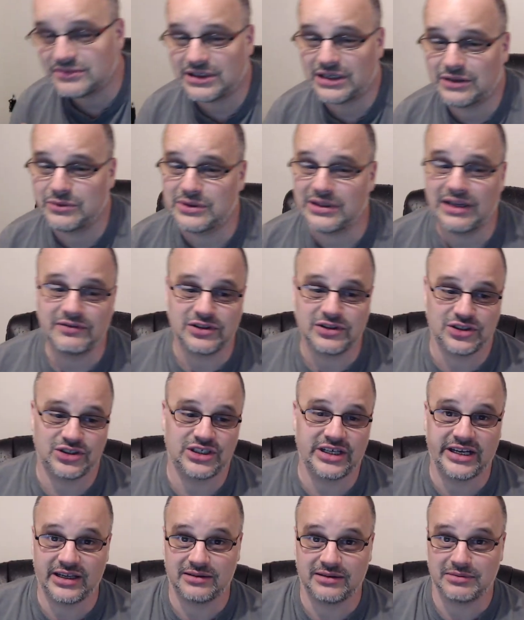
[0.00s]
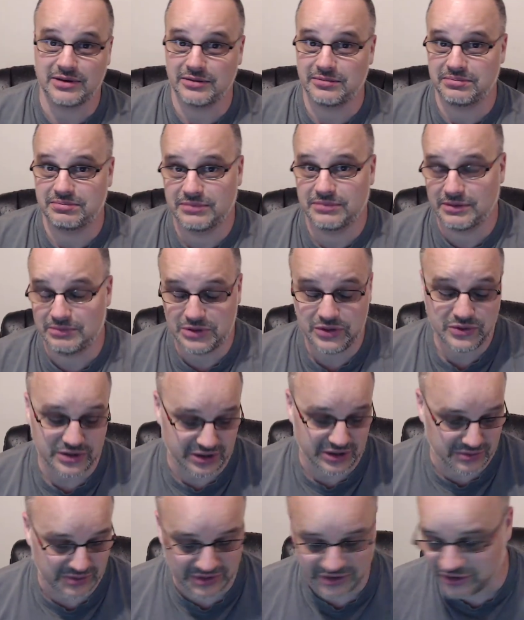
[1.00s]
I would love to share my, my
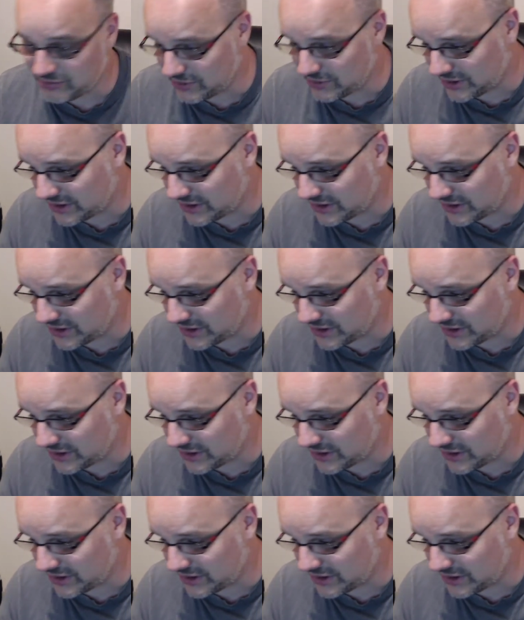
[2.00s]
music with you, but I